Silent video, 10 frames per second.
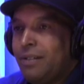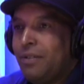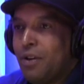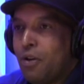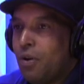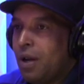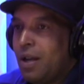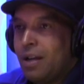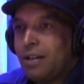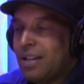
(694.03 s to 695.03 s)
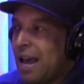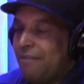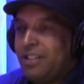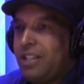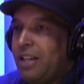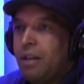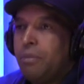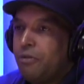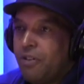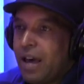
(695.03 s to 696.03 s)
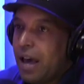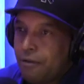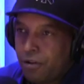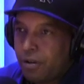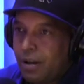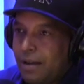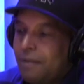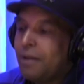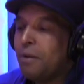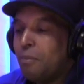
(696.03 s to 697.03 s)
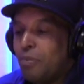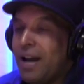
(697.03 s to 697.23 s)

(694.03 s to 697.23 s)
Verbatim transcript: You know, yeah, because I haven't seen him in forever. Yeah, yeah.